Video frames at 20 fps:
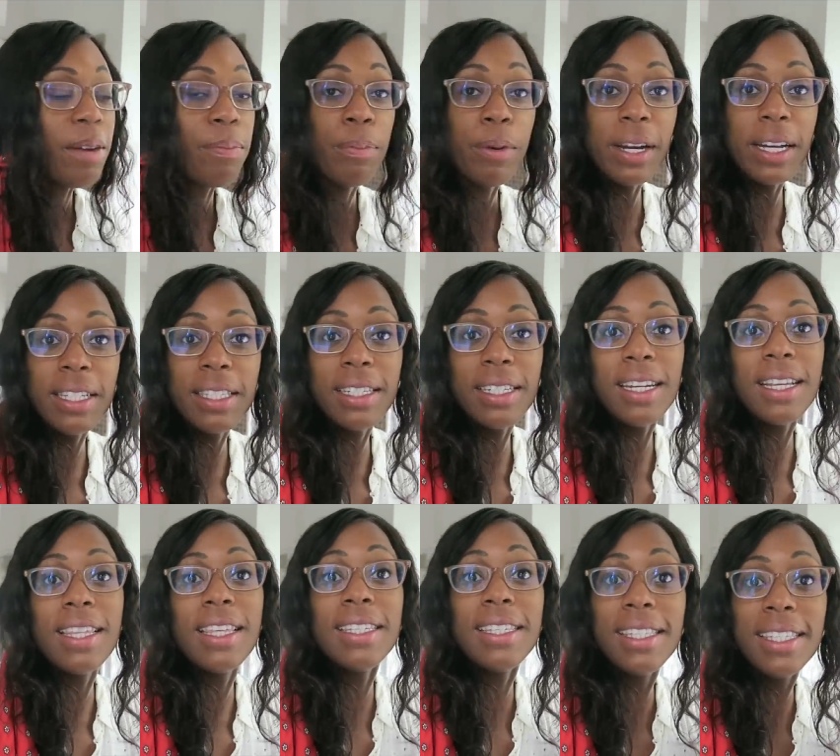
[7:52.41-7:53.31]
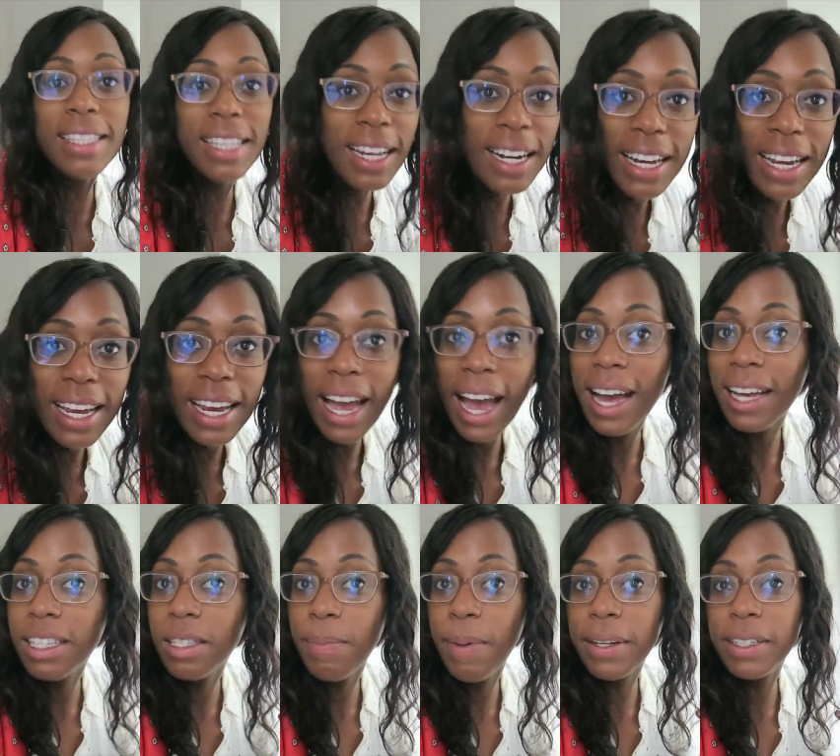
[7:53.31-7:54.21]
embraced the city
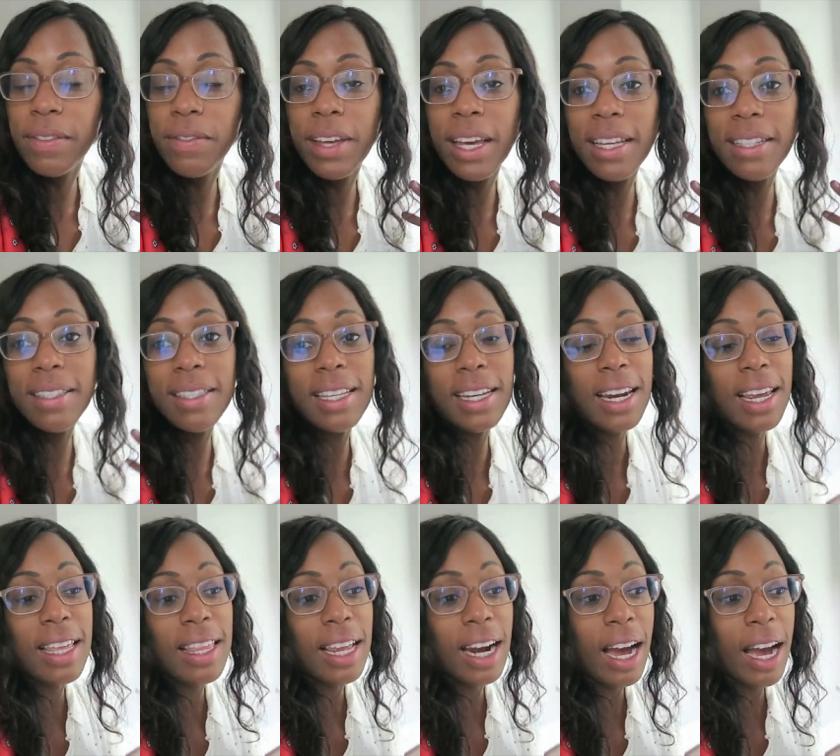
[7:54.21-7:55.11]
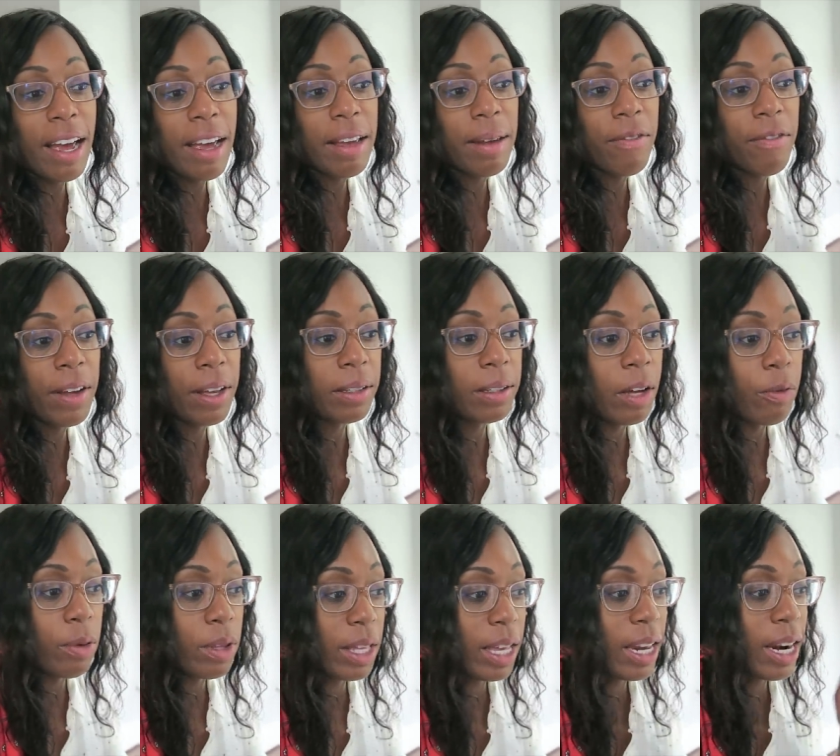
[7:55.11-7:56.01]
aspect of Kansas City that I fell in
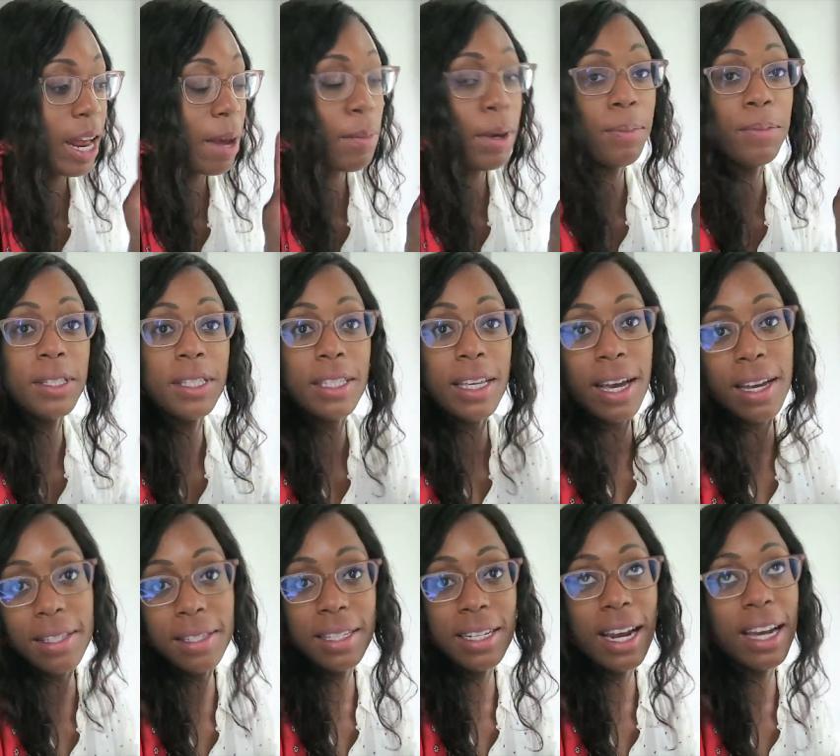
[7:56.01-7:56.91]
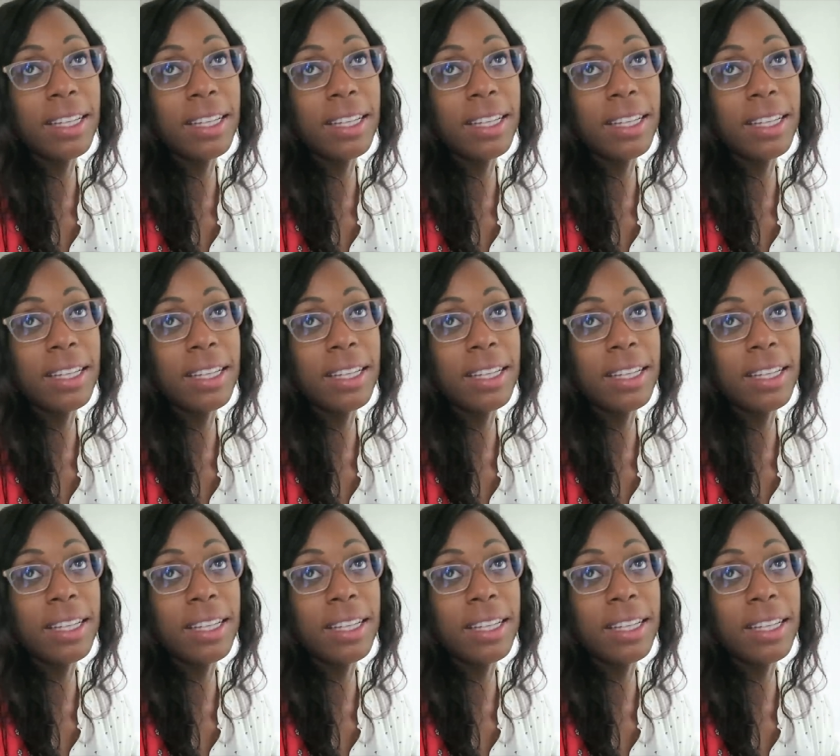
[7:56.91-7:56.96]
love with it and I'm obsessed.